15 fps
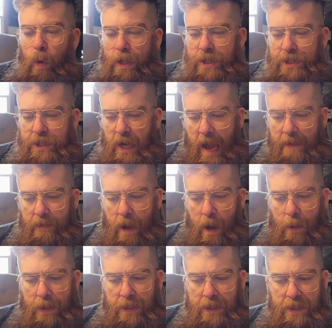which I've
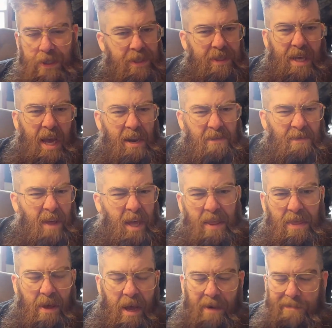always just kind of like
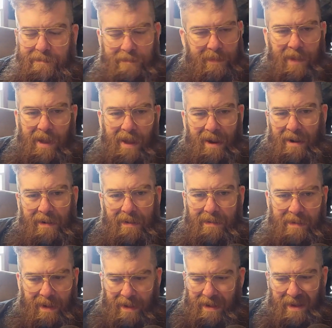thought, I
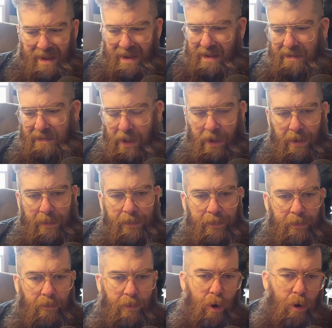don't know,
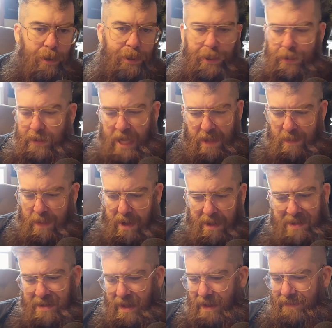rehearsal, death
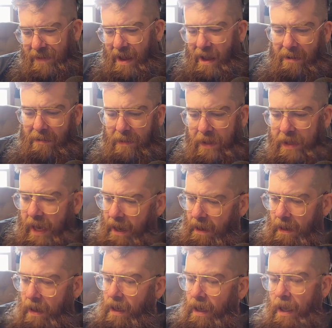metal stuff, I don't really
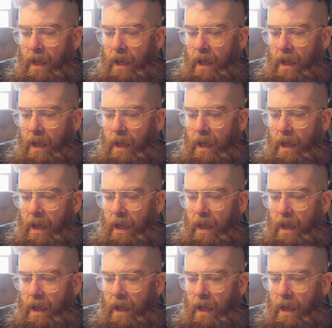care.